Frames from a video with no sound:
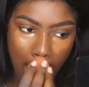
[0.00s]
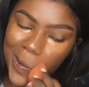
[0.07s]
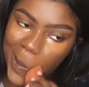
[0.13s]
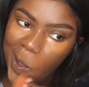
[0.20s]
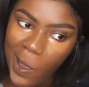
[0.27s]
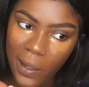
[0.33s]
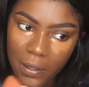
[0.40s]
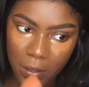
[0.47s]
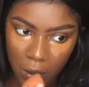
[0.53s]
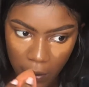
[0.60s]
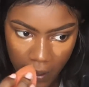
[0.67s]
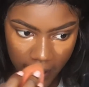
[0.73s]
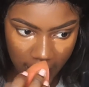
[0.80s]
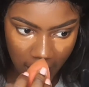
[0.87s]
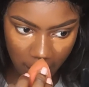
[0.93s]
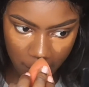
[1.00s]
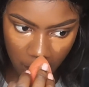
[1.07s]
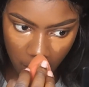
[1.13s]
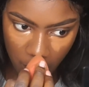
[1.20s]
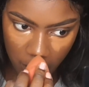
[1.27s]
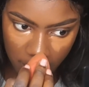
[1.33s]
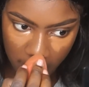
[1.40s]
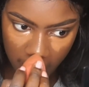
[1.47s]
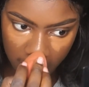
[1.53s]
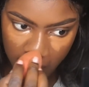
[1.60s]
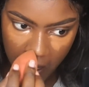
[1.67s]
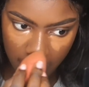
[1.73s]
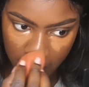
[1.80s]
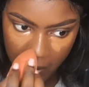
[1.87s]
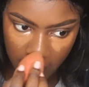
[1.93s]
Yeah, so I came here with my
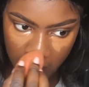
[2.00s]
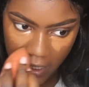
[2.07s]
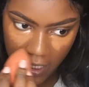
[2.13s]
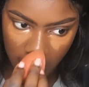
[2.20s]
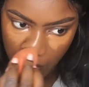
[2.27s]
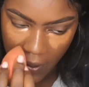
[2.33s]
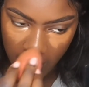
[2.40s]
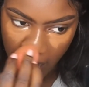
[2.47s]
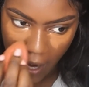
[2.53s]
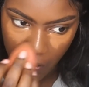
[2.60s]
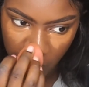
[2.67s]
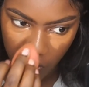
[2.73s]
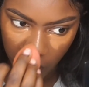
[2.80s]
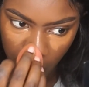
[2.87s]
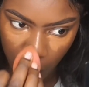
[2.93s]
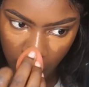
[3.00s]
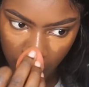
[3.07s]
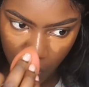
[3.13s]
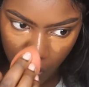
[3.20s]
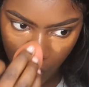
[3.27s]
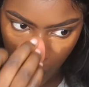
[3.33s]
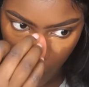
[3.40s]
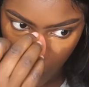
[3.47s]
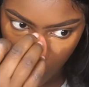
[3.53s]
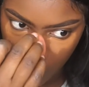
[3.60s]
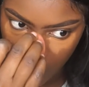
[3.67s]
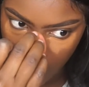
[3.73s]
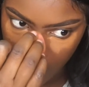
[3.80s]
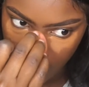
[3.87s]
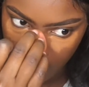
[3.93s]
family when I was 4 years old,
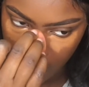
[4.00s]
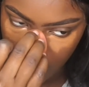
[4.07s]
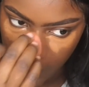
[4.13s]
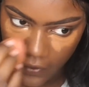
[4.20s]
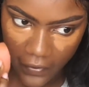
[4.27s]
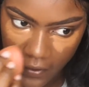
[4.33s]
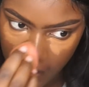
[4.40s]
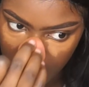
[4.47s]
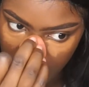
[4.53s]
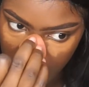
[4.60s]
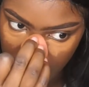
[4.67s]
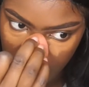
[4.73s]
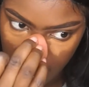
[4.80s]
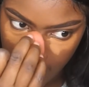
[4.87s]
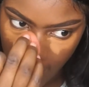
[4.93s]
and I've lived in